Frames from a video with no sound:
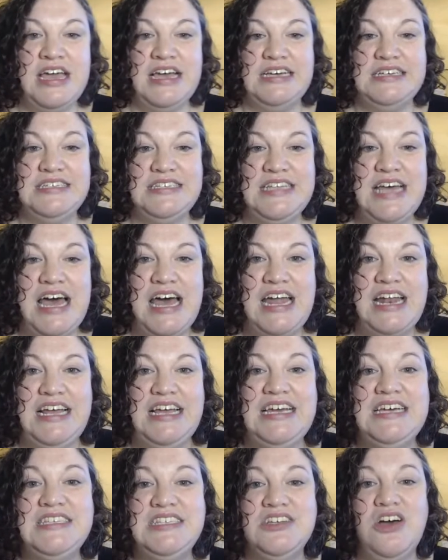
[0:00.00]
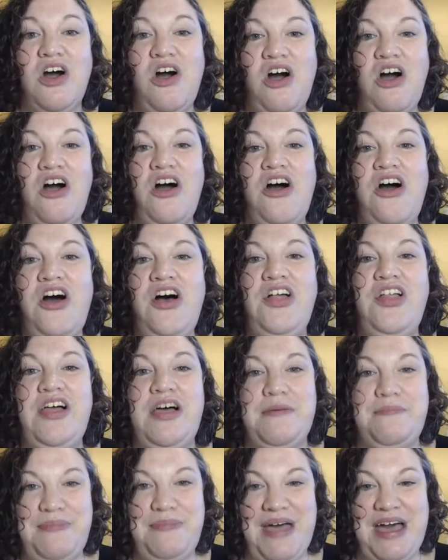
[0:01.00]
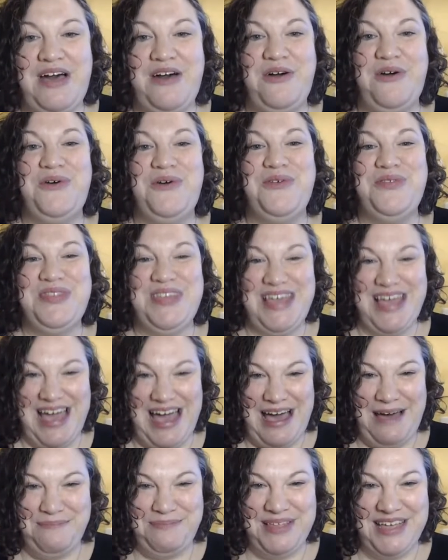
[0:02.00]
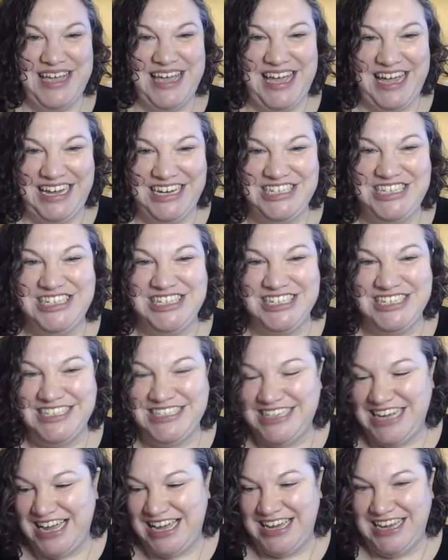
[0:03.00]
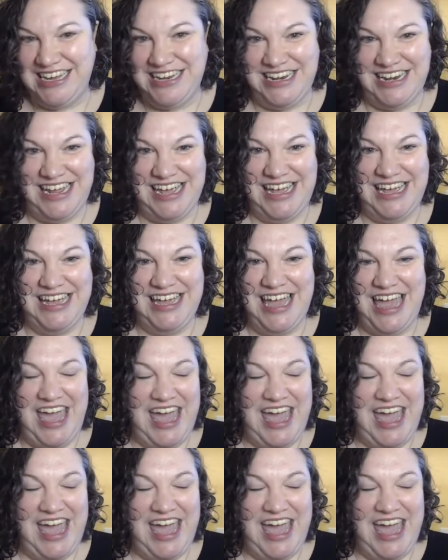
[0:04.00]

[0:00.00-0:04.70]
is that it's all about the application technique.